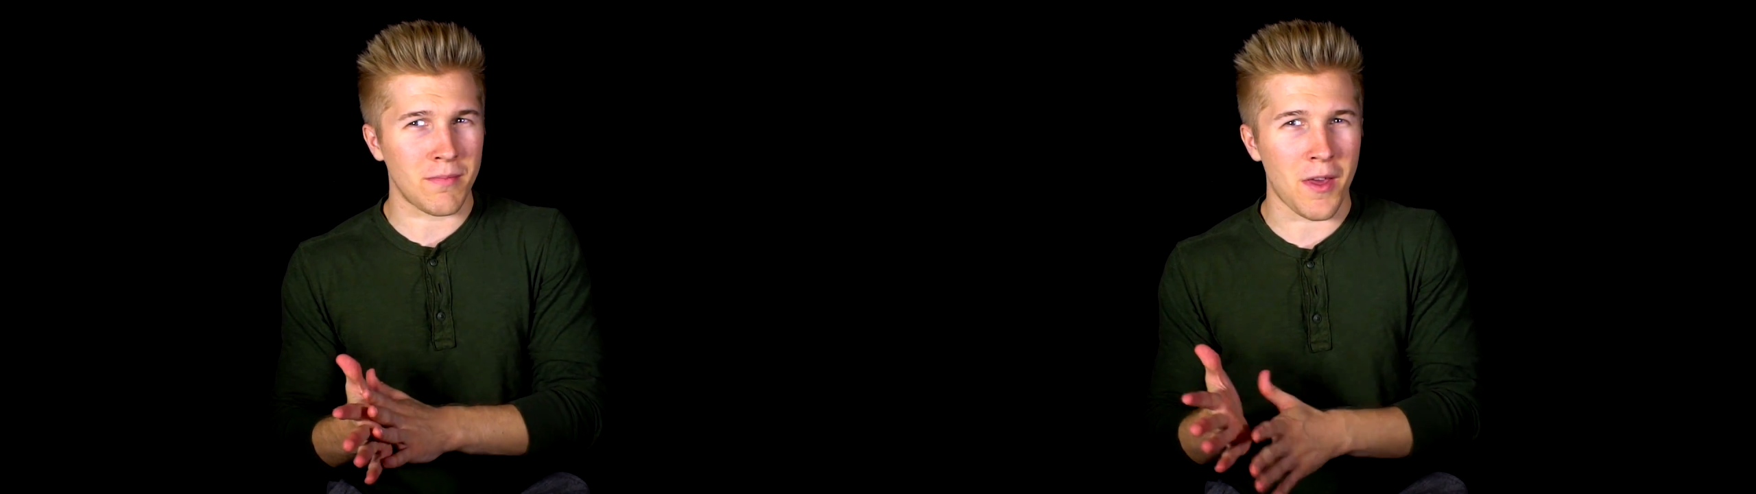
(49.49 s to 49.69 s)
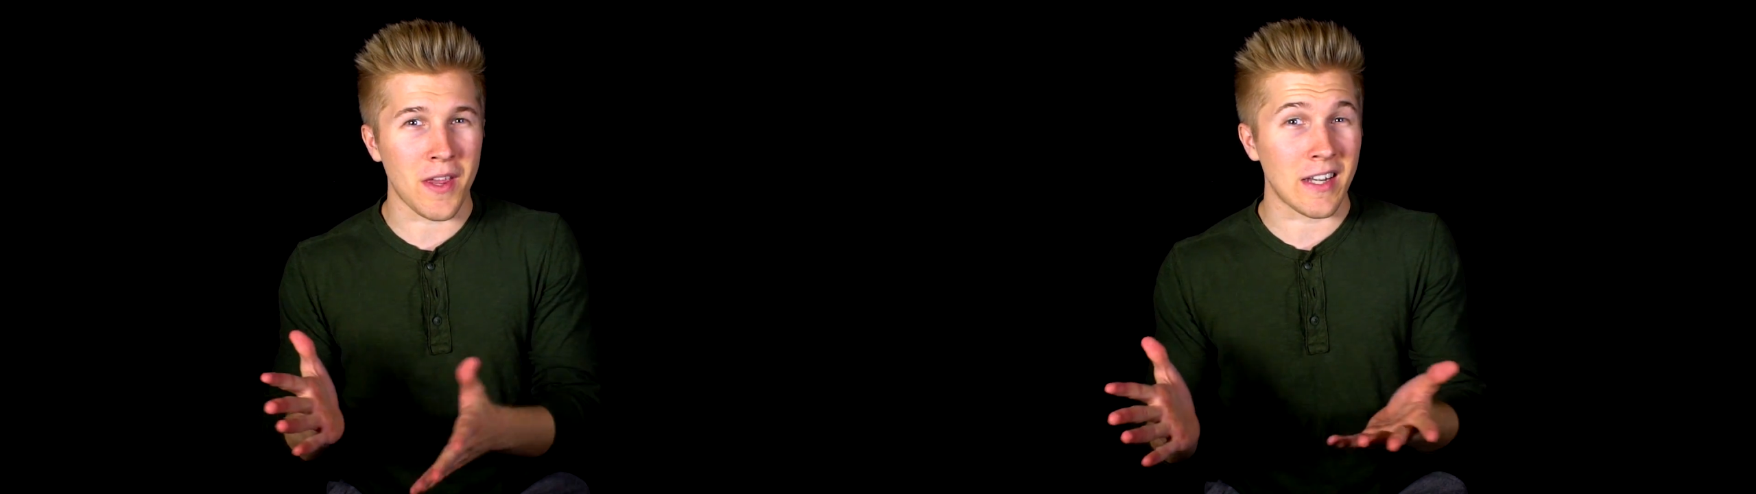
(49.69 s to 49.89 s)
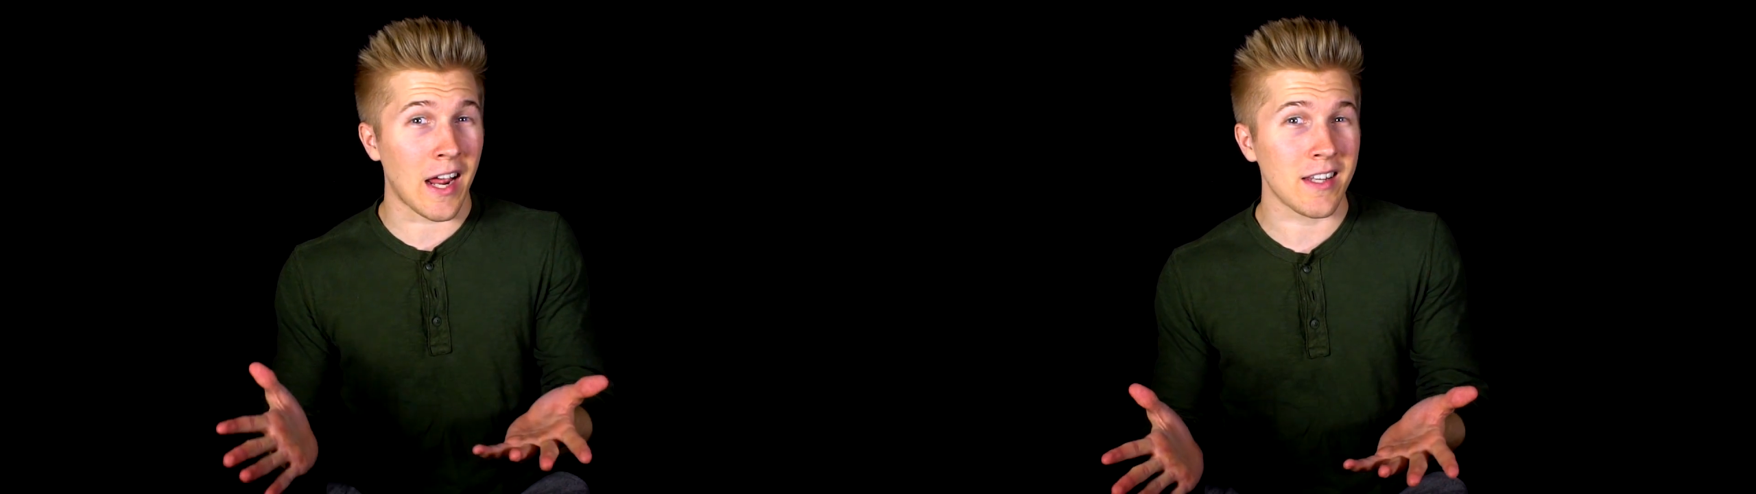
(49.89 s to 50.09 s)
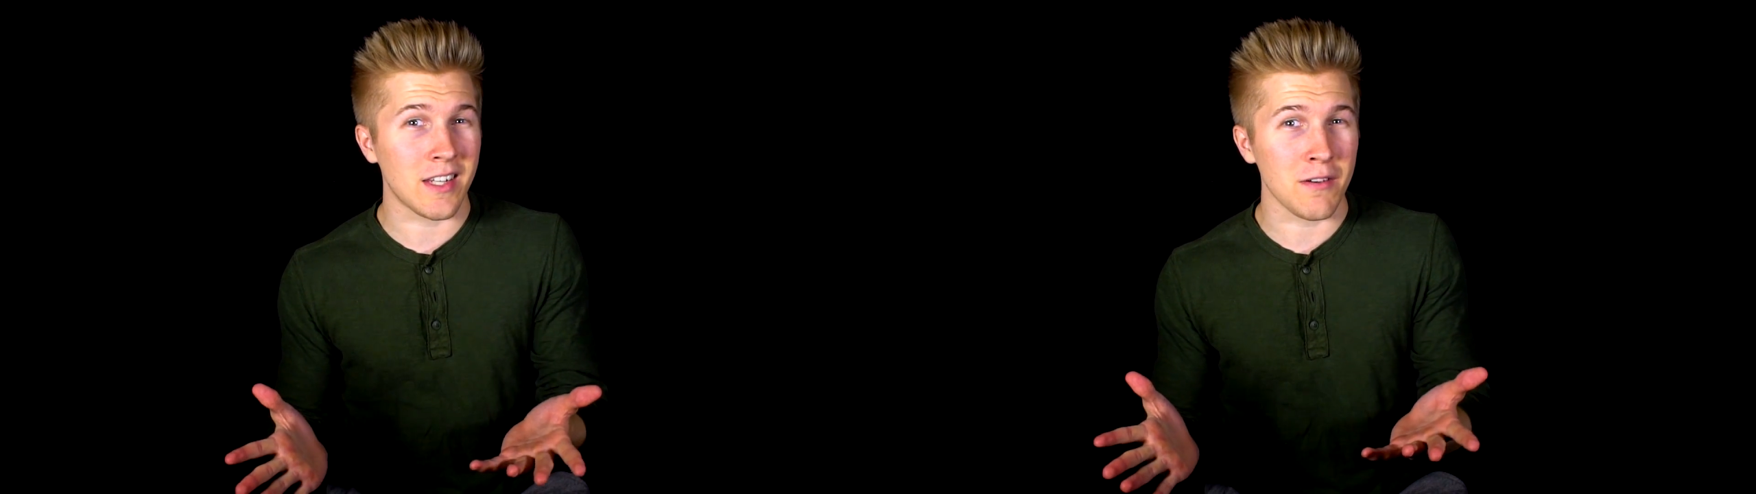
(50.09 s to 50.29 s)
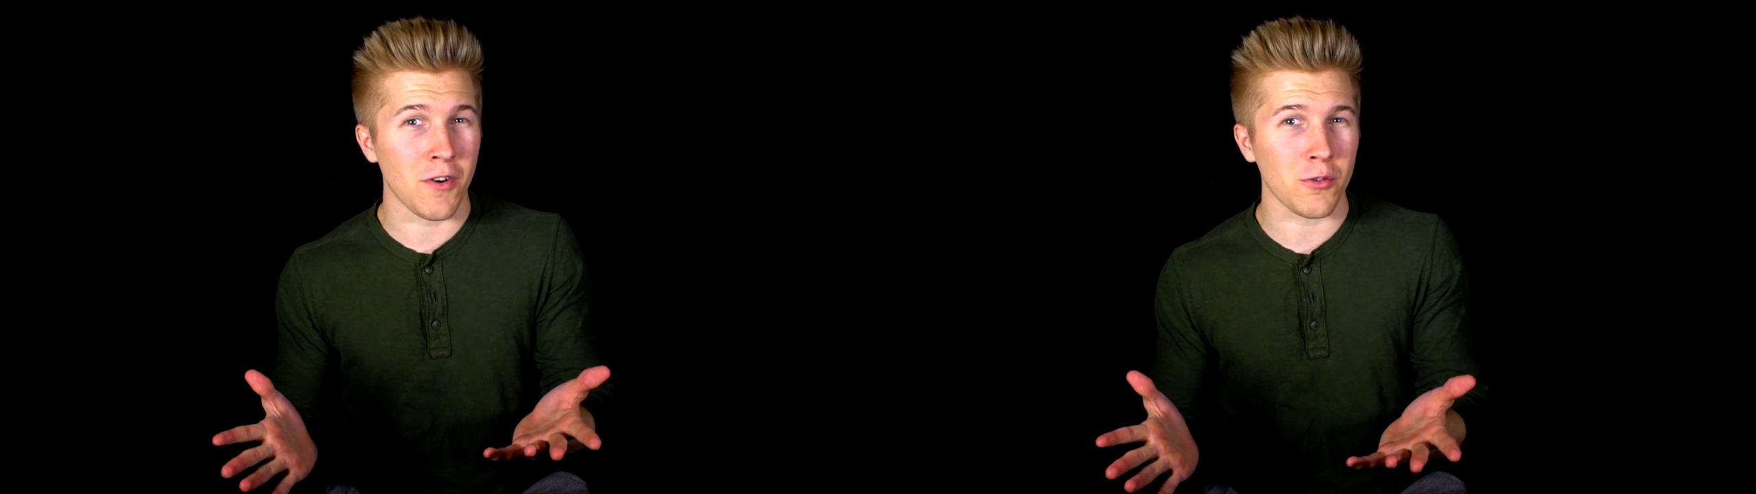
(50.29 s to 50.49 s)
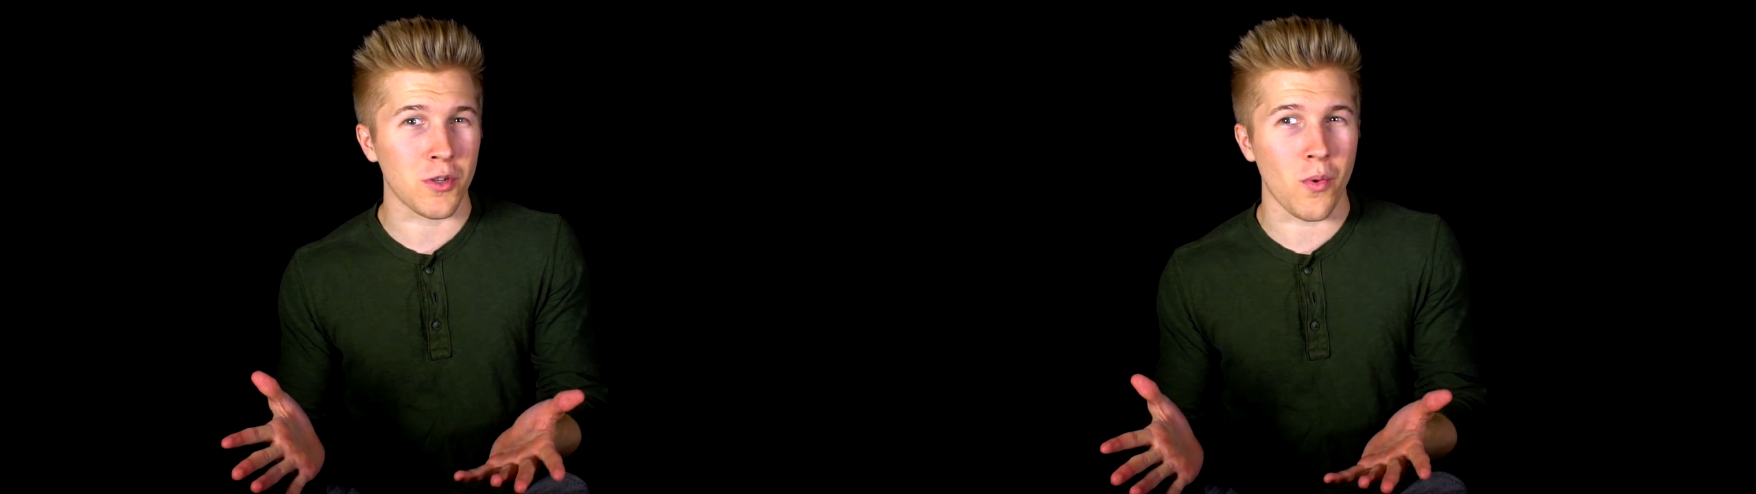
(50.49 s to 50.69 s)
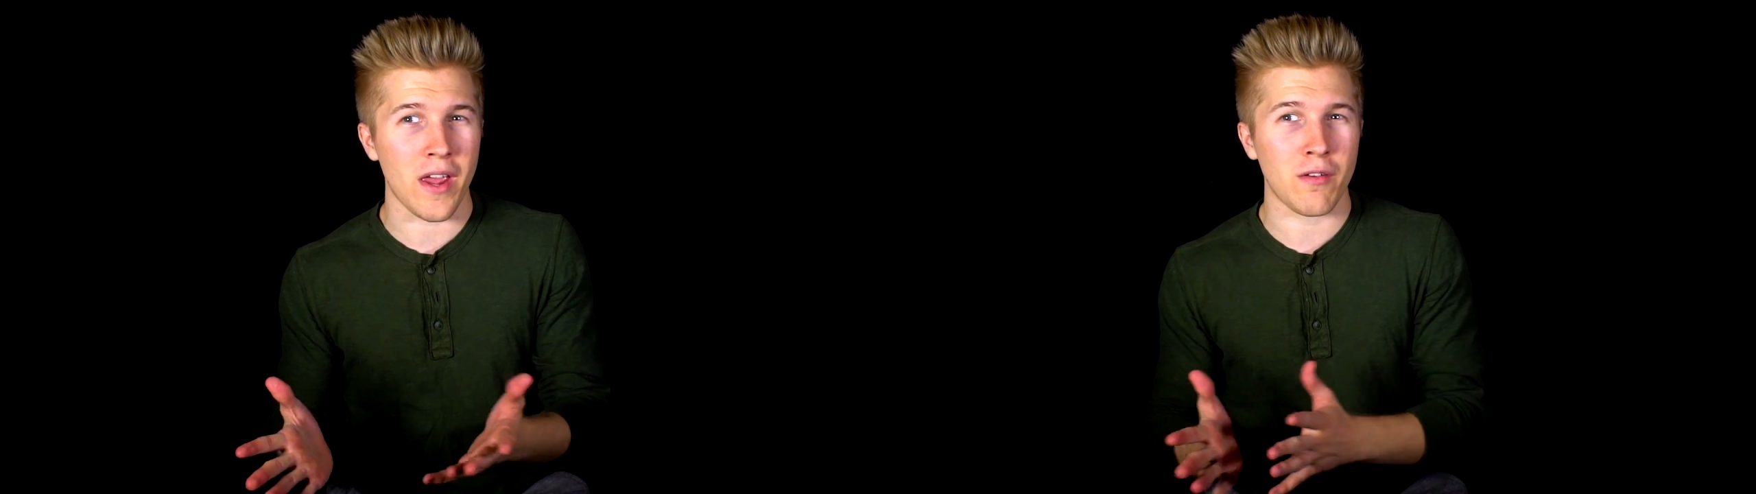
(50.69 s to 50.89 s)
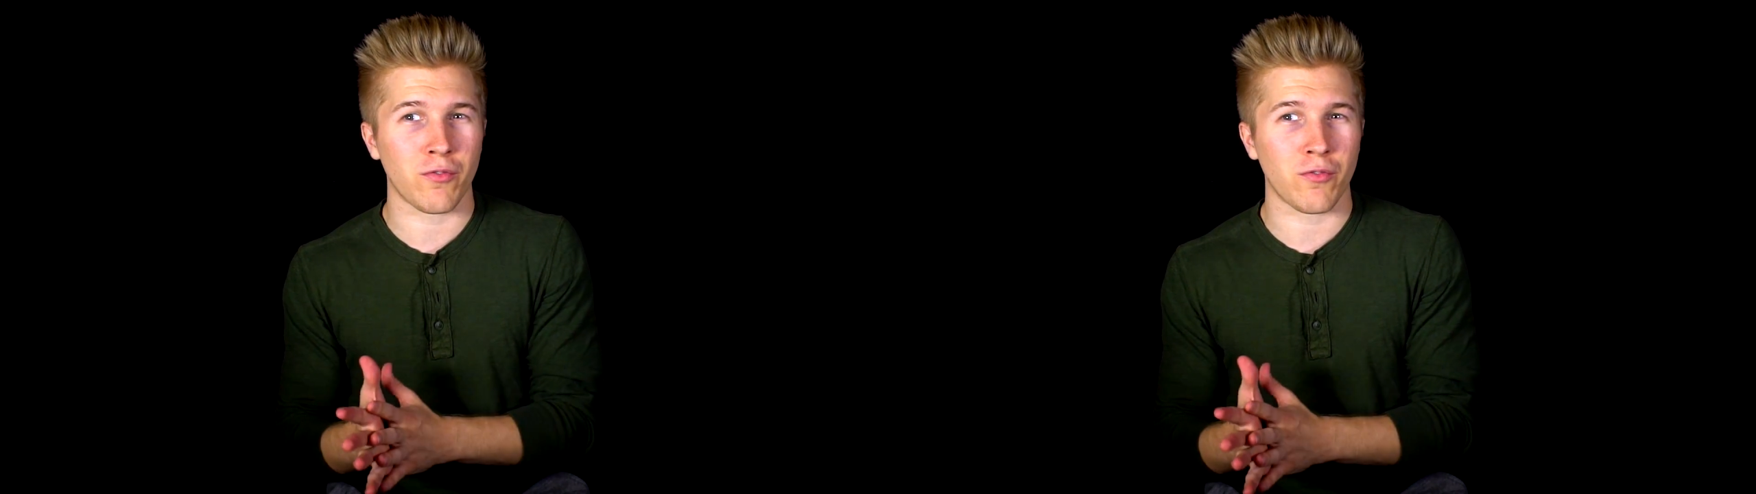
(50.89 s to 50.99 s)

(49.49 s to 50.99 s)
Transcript: I think, 19 votes away